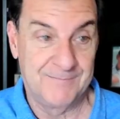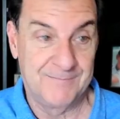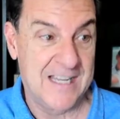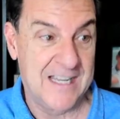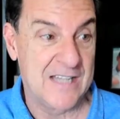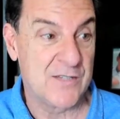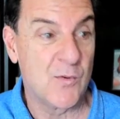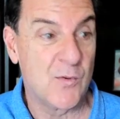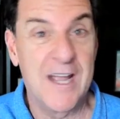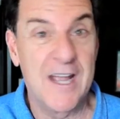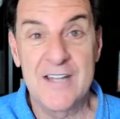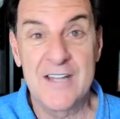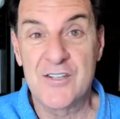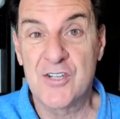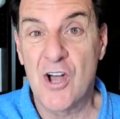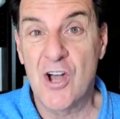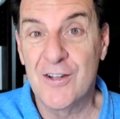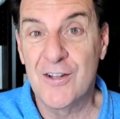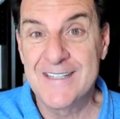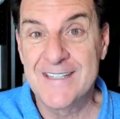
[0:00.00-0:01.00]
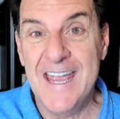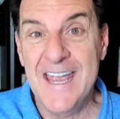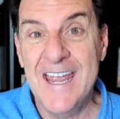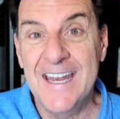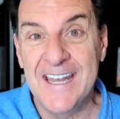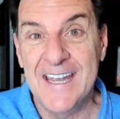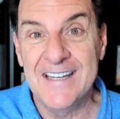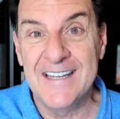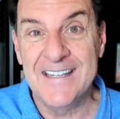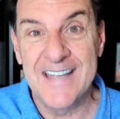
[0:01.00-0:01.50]
That's why it's called
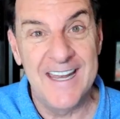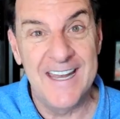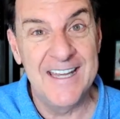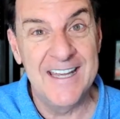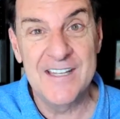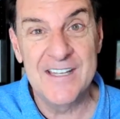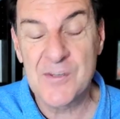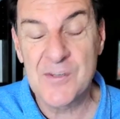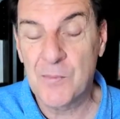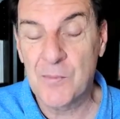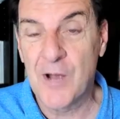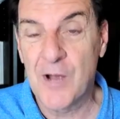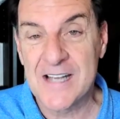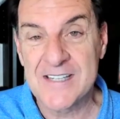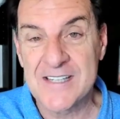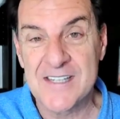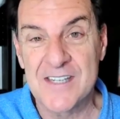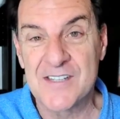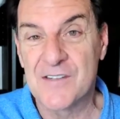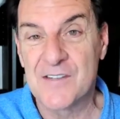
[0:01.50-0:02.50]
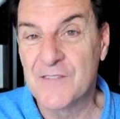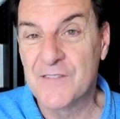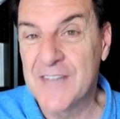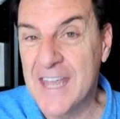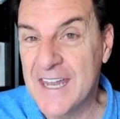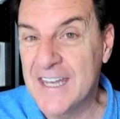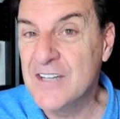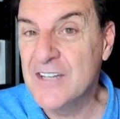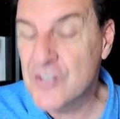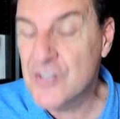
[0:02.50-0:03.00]
dating. Dating is a process of
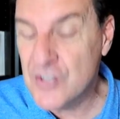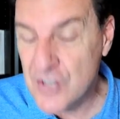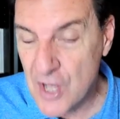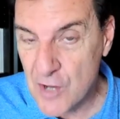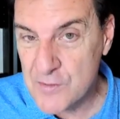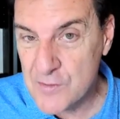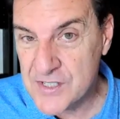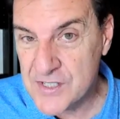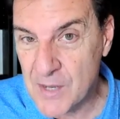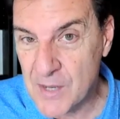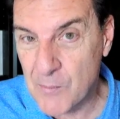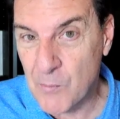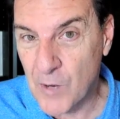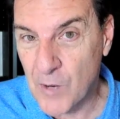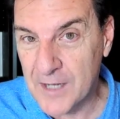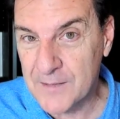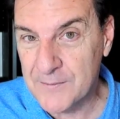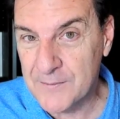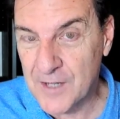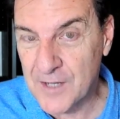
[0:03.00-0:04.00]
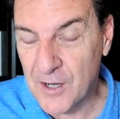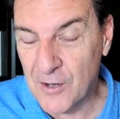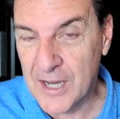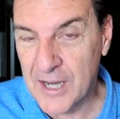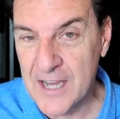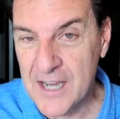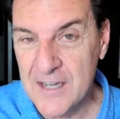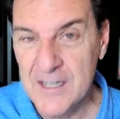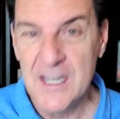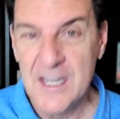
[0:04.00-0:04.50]
getting to know someone,
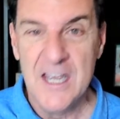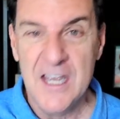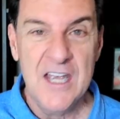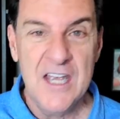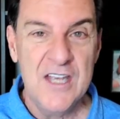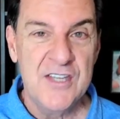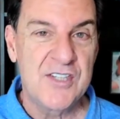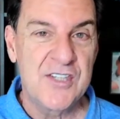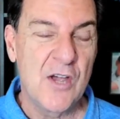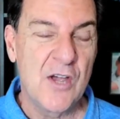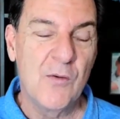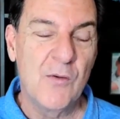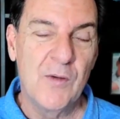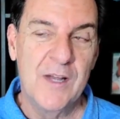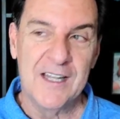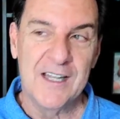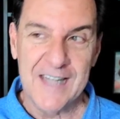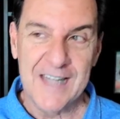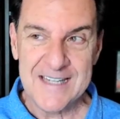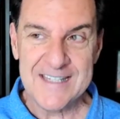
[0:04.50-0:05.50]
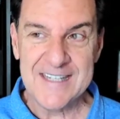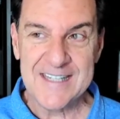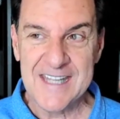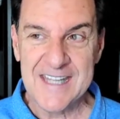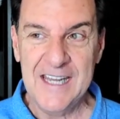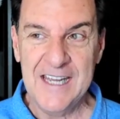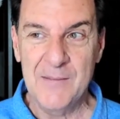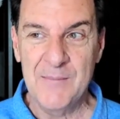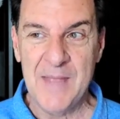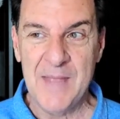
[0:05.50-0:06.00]
okay? So let's
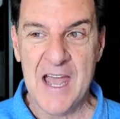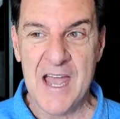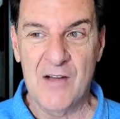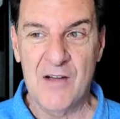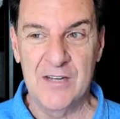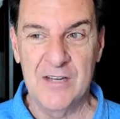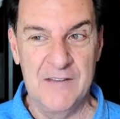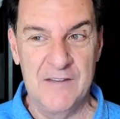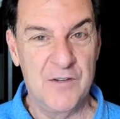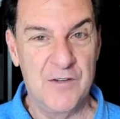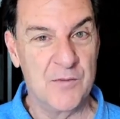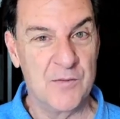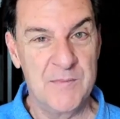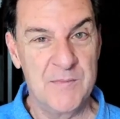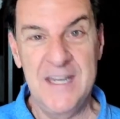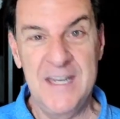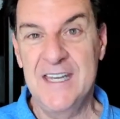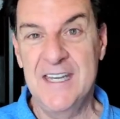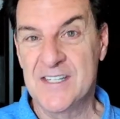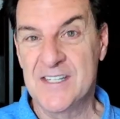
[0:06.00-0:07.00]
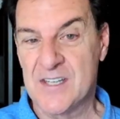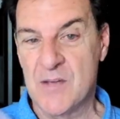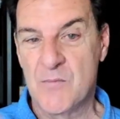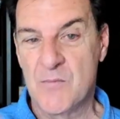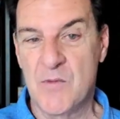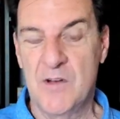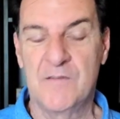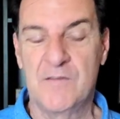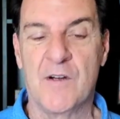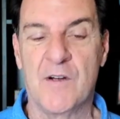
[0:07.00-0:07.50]
think about if you're meeting
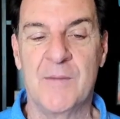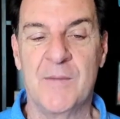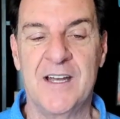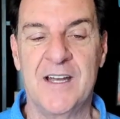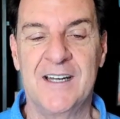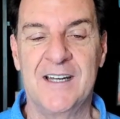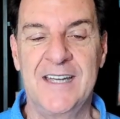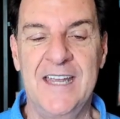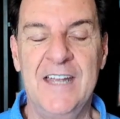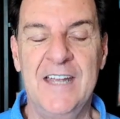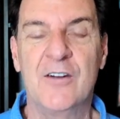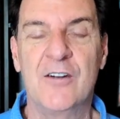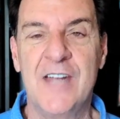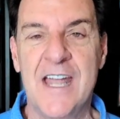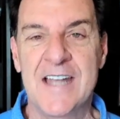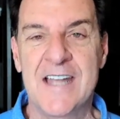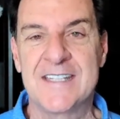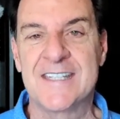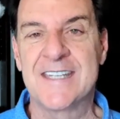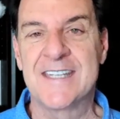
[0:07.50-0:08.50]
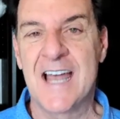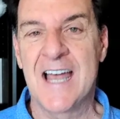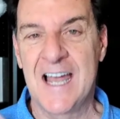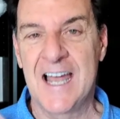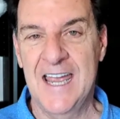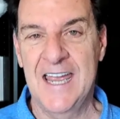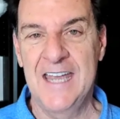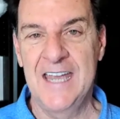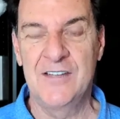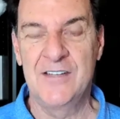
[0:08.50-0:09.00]
someone from an internet
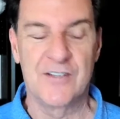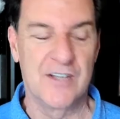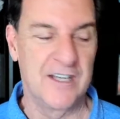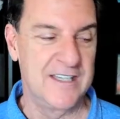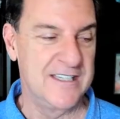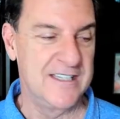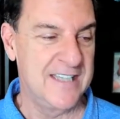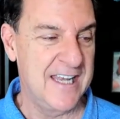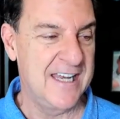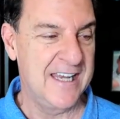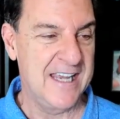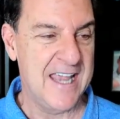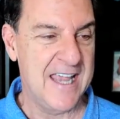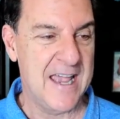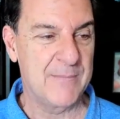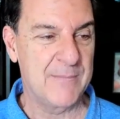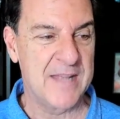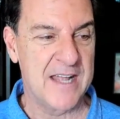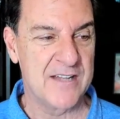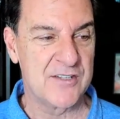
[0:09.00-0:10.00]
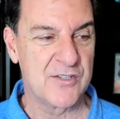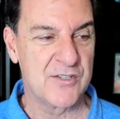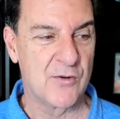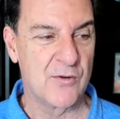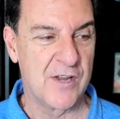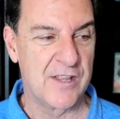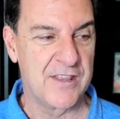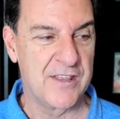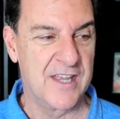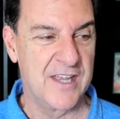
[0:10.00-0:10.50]
site, a dating app, that
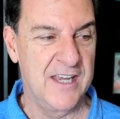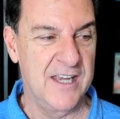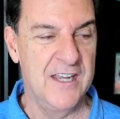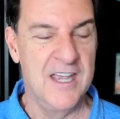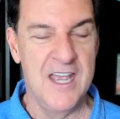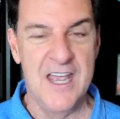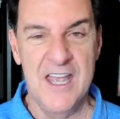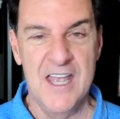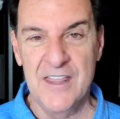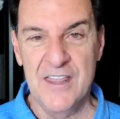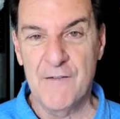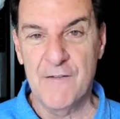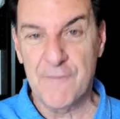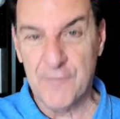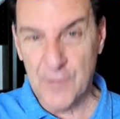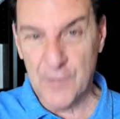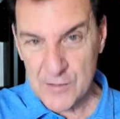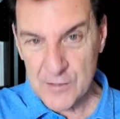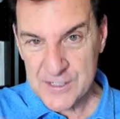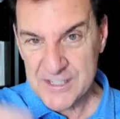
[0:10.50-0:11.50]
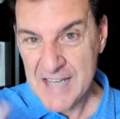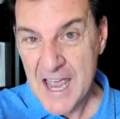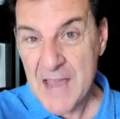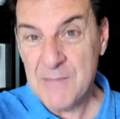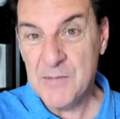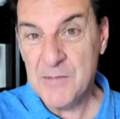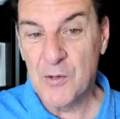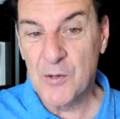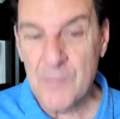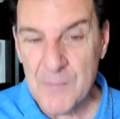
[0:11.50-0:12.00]
sort of thing. The first
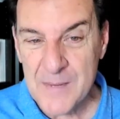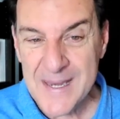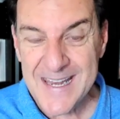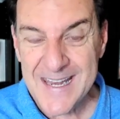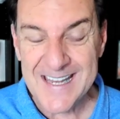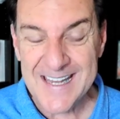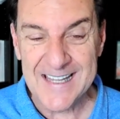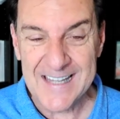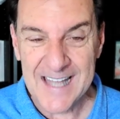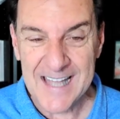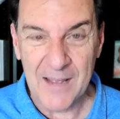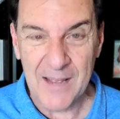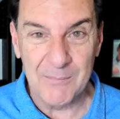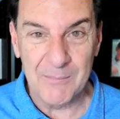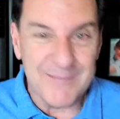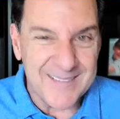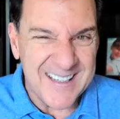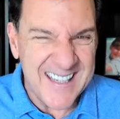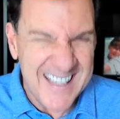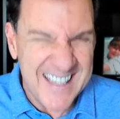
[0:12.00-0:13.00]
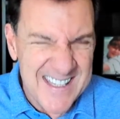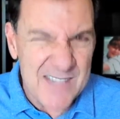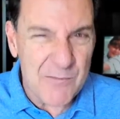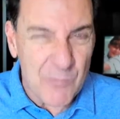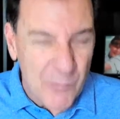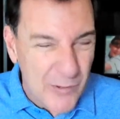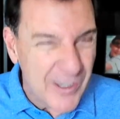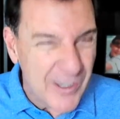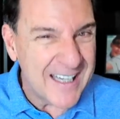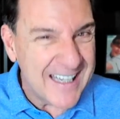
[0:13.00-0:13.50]
time you're meeting them
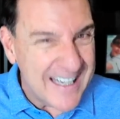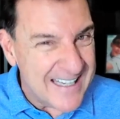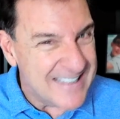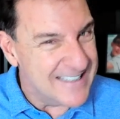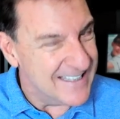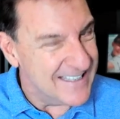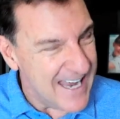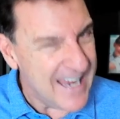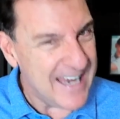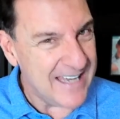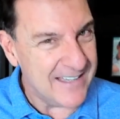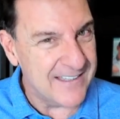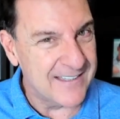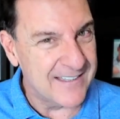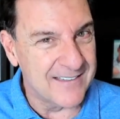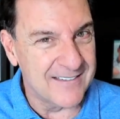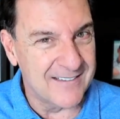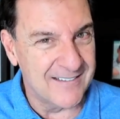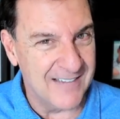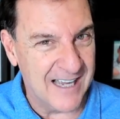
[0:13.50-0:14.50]
isn't really a date.